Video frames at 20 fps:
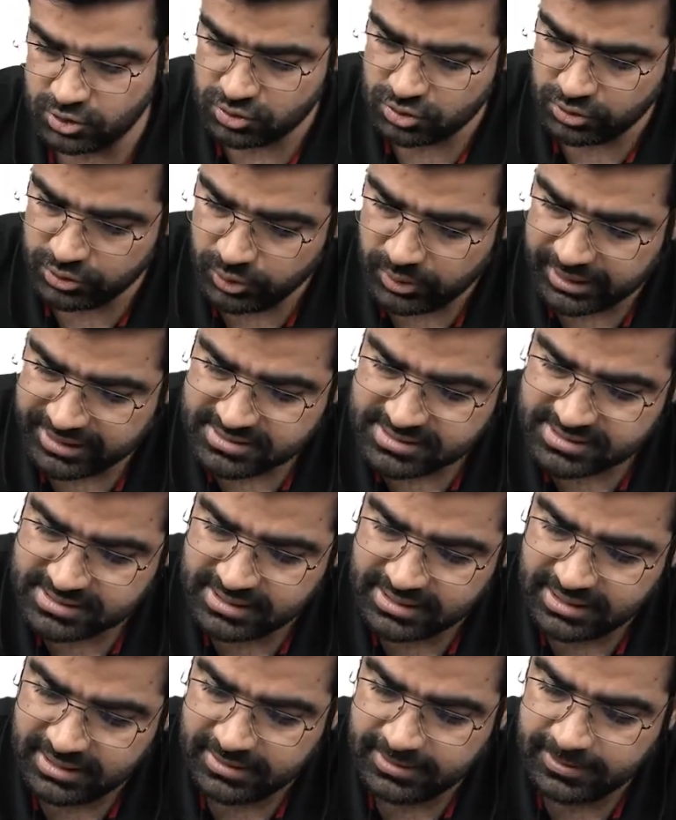So you can
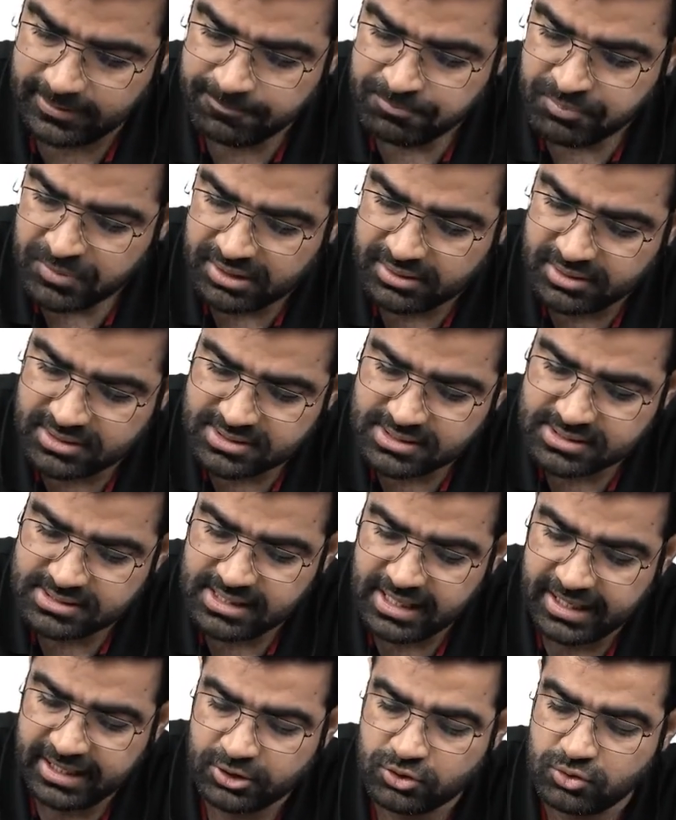see here, this is
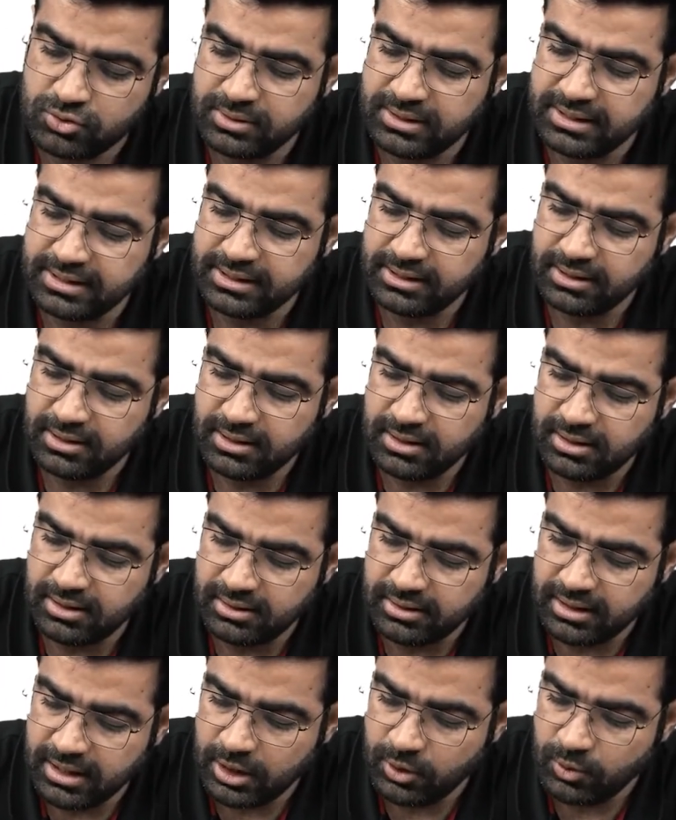actually
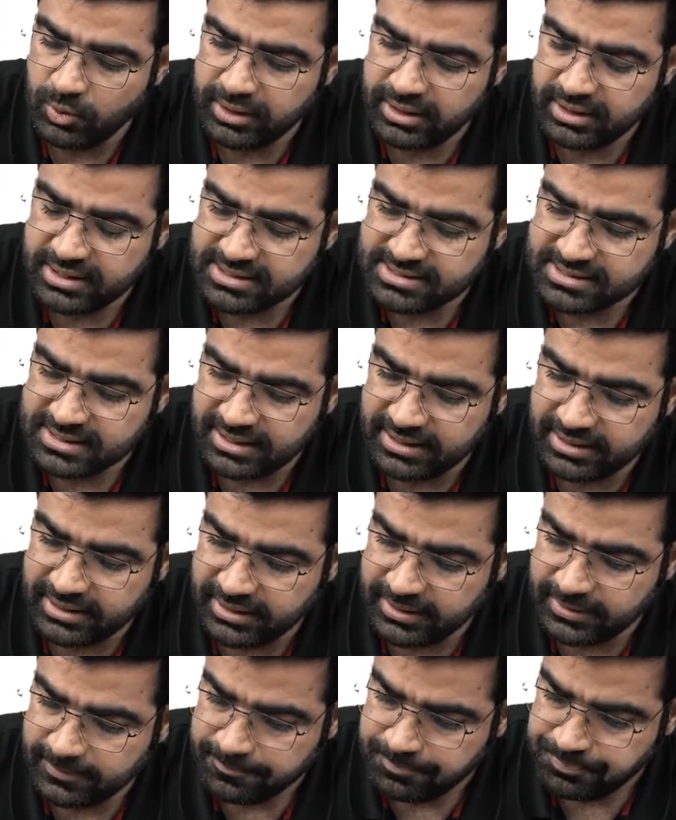nowadays
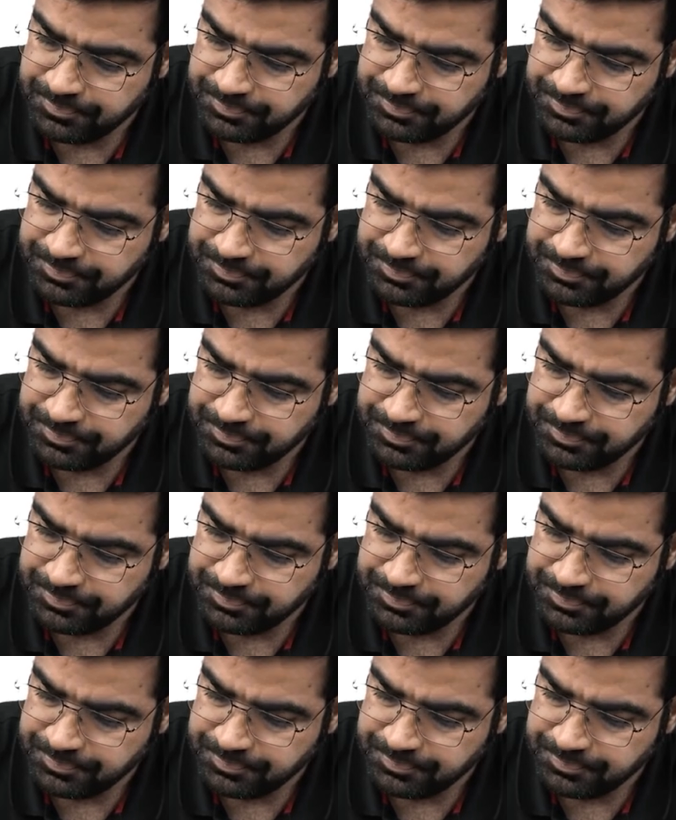getting